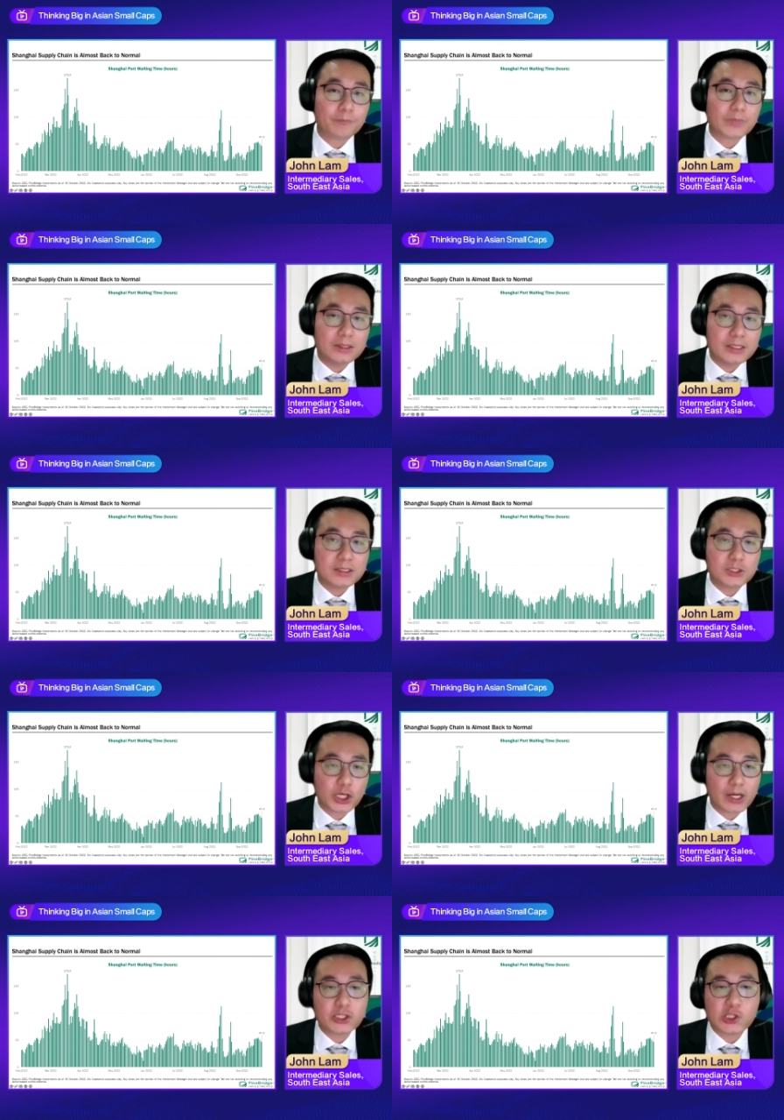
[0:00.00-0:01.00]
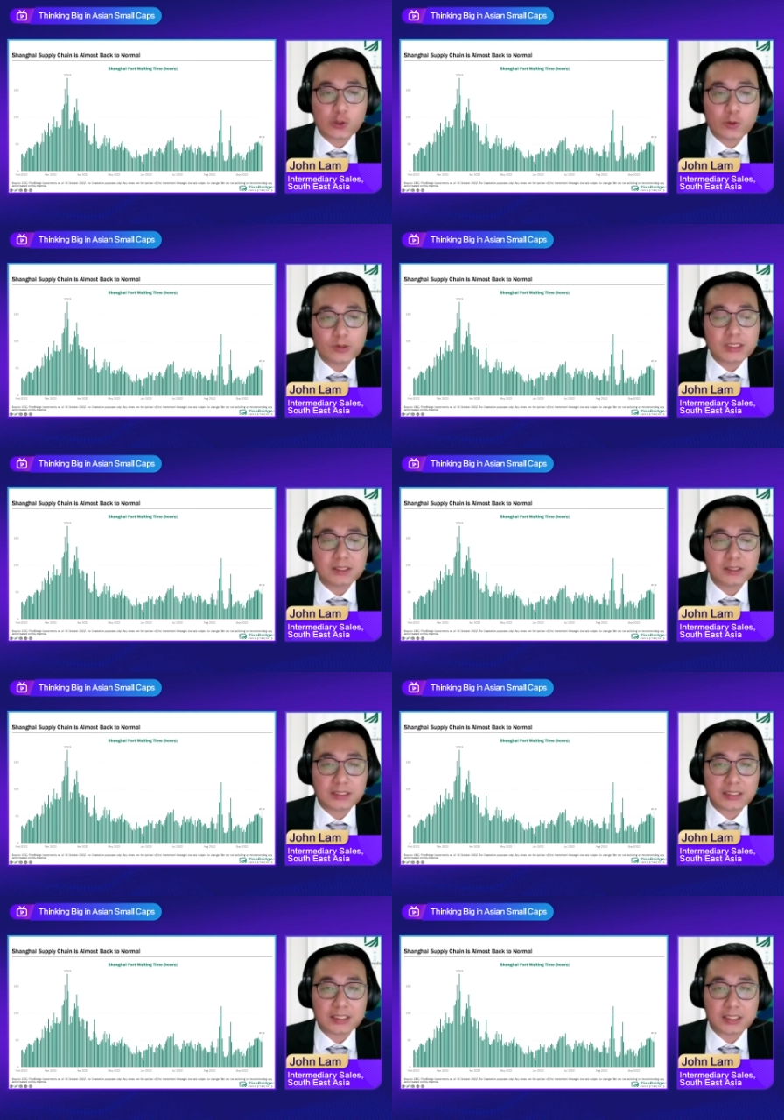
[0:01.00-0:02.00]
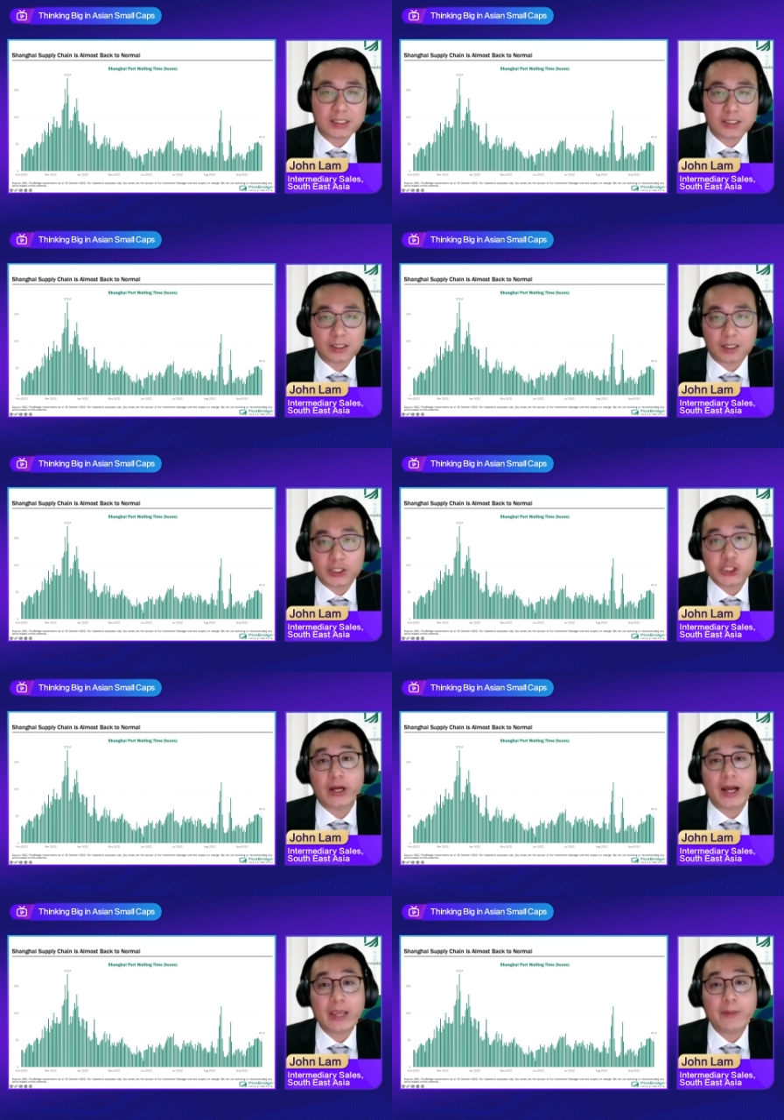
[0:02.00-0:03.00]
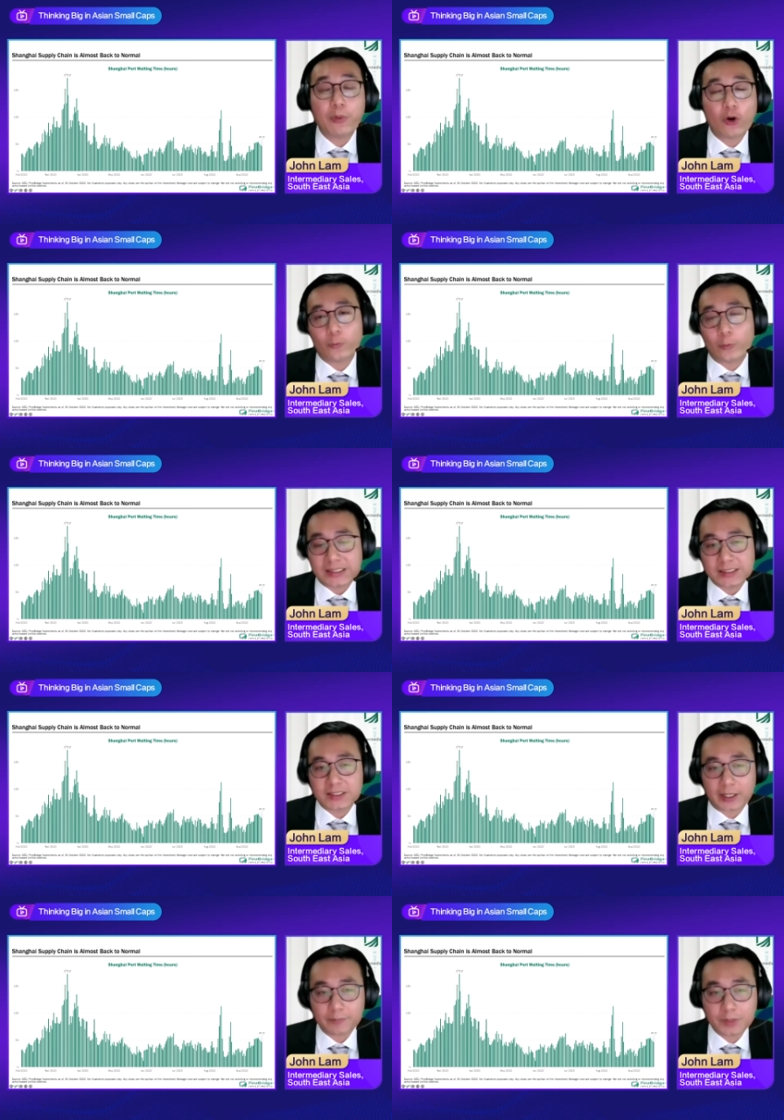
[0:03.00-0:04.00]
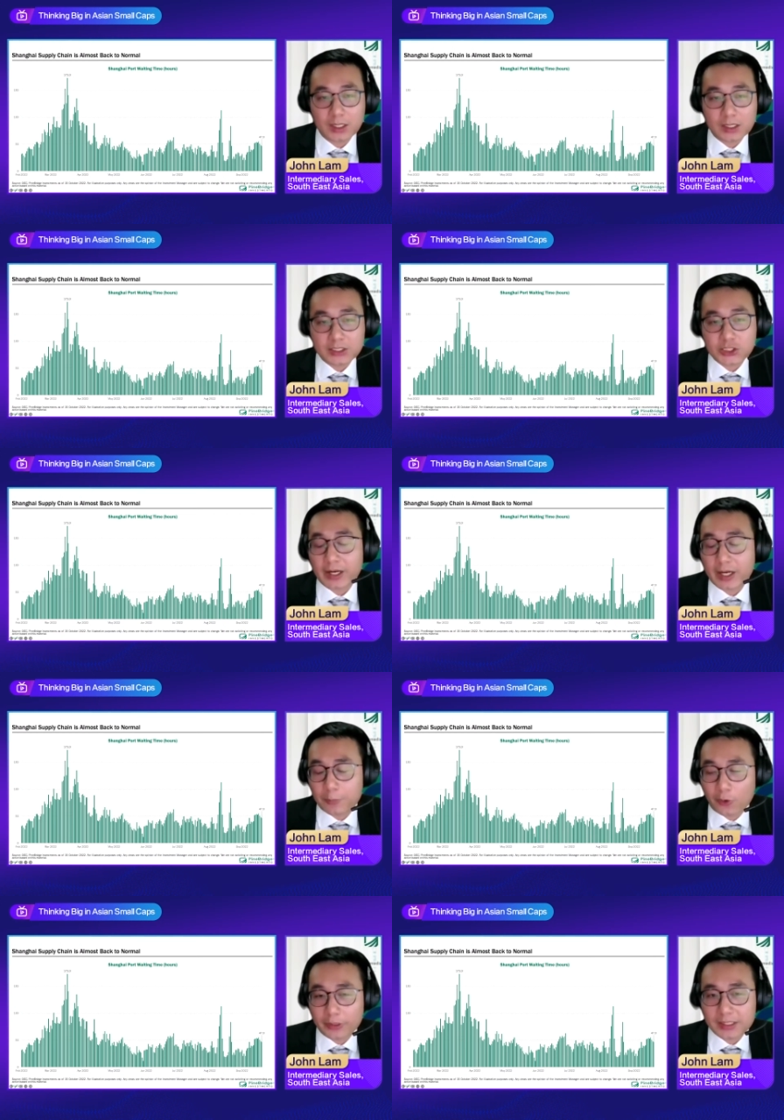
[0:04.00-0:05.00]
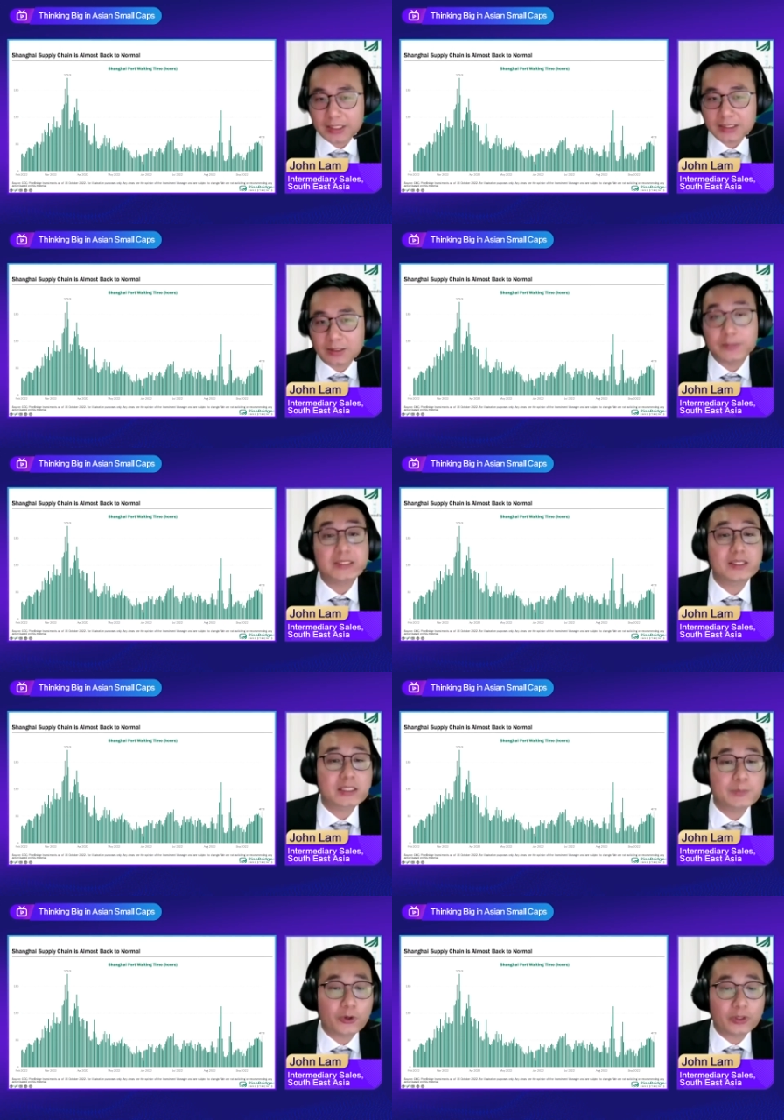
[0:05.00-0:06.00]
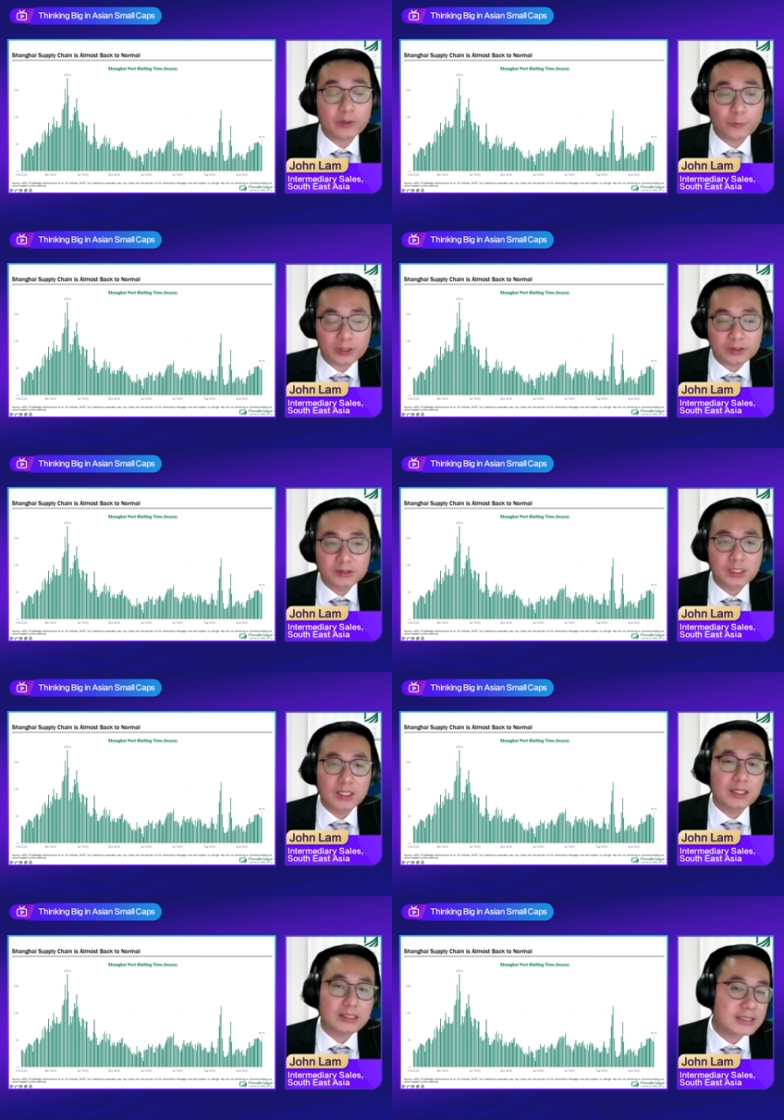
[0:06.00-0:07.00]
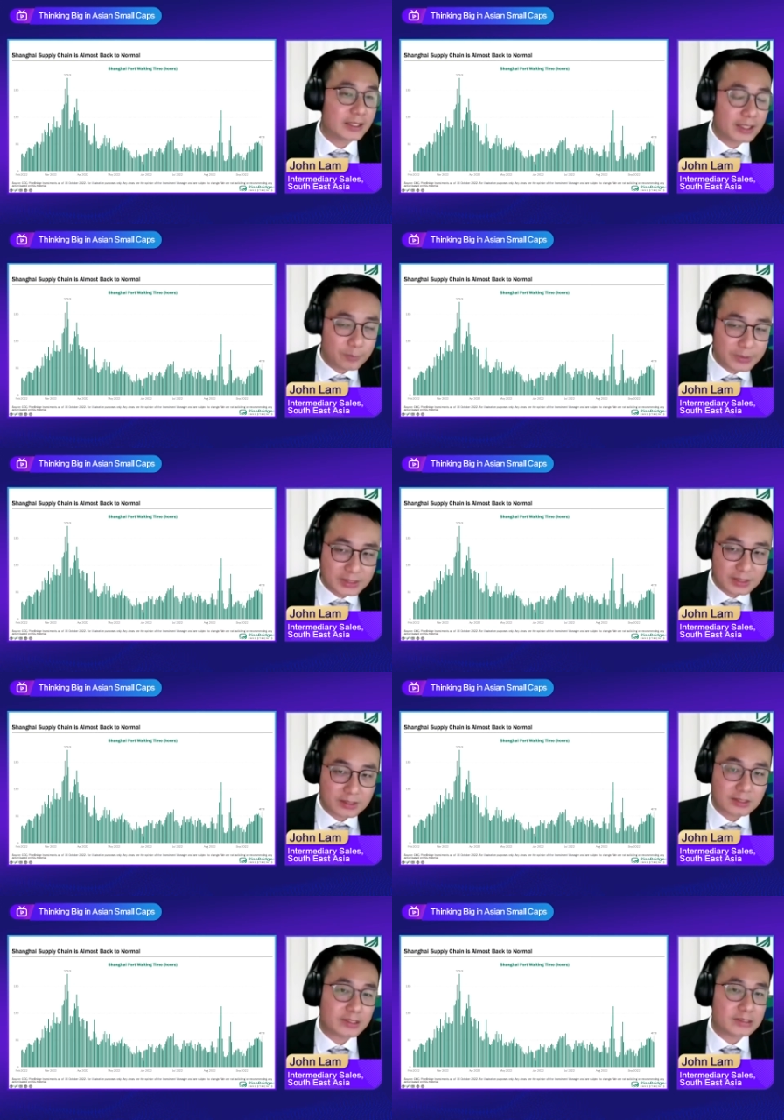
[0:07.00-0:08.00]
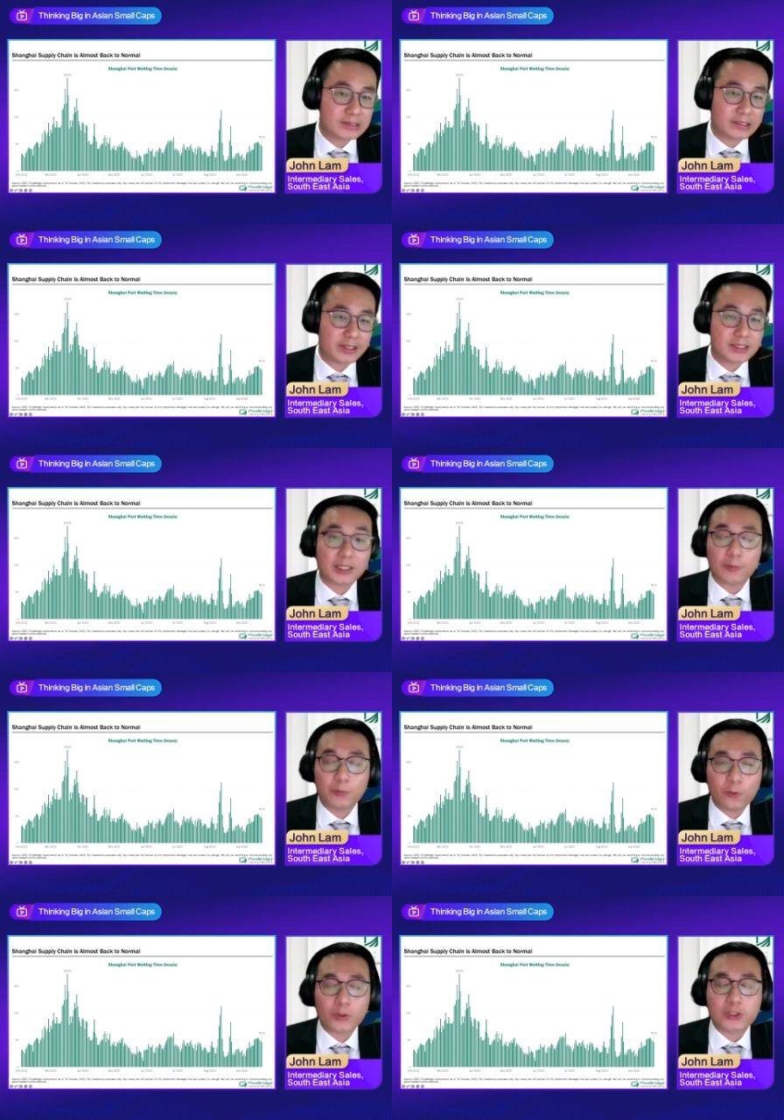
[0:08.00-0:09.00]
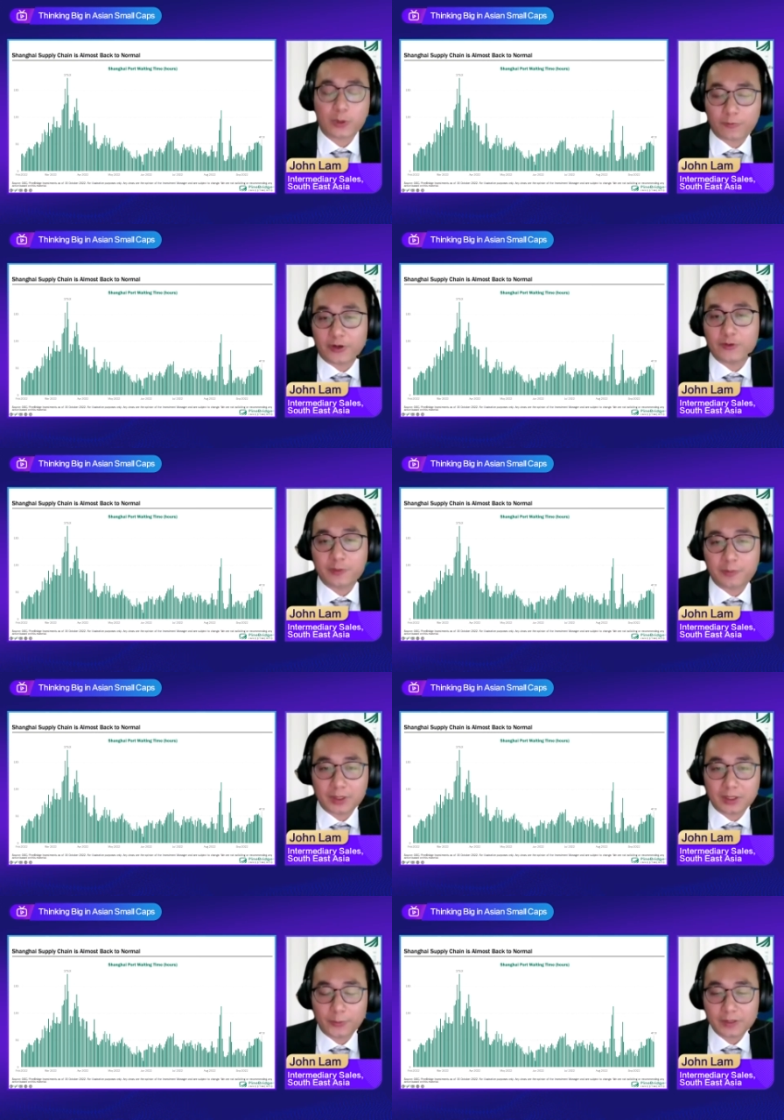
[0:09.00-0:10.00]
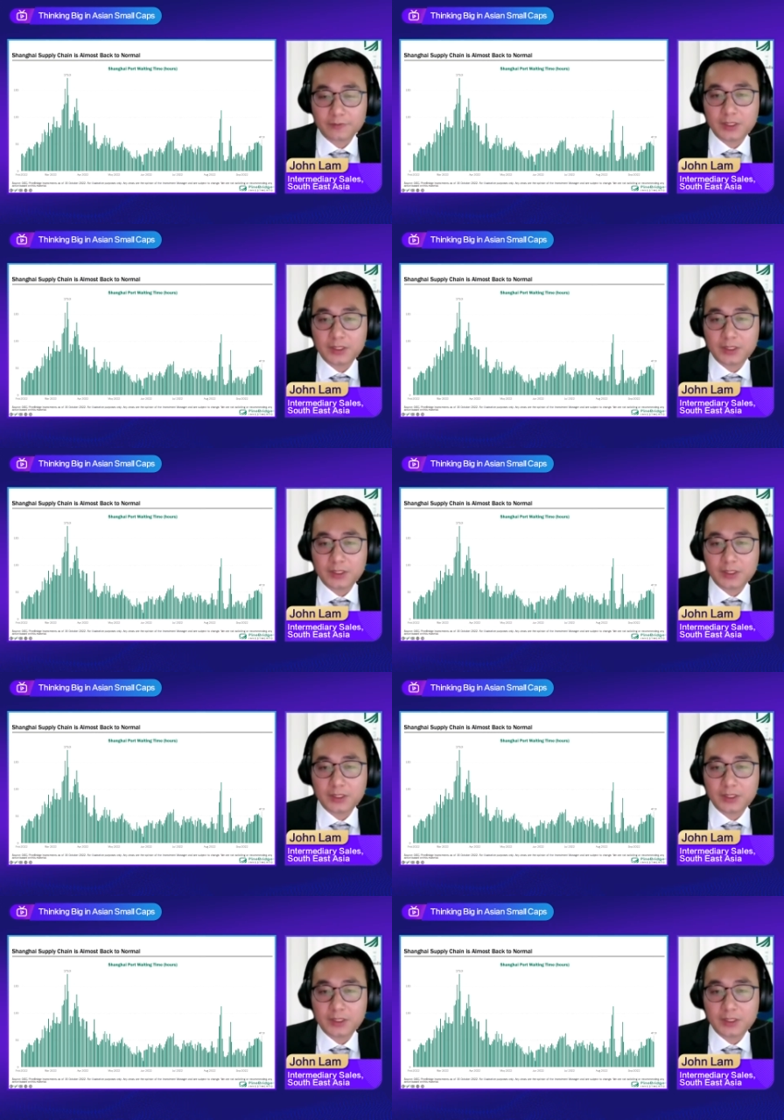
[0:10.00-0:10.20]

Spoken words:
This chart shows the Shanghai port waiting time. The Shanghai port is the busiest port in the world. The second busiest is Singapore, which we're very familiar with.